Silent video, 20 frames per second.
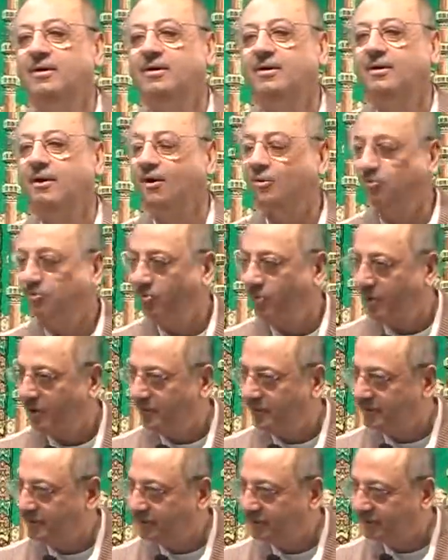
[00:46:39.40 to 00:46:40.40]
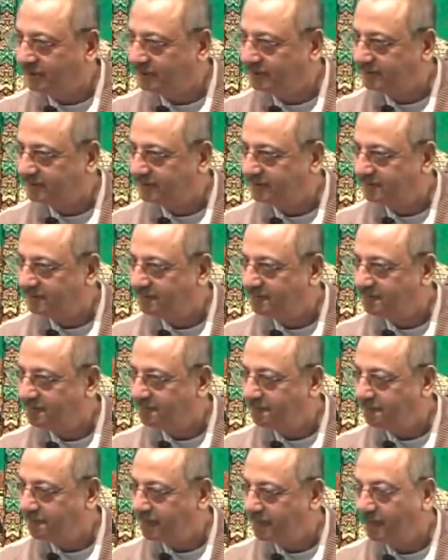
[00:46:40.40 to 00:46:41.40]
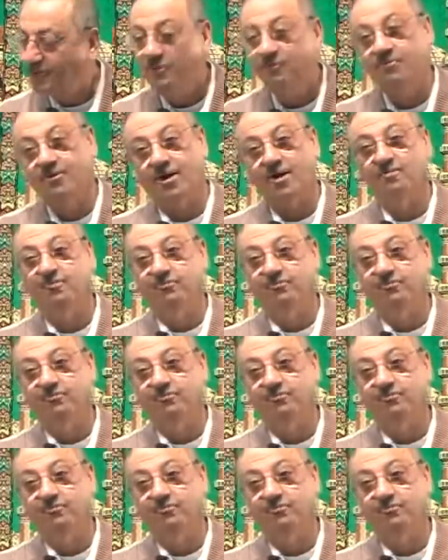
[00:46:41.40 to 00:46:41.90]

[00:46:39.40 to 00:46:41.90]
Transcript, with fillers: of verb is this? Form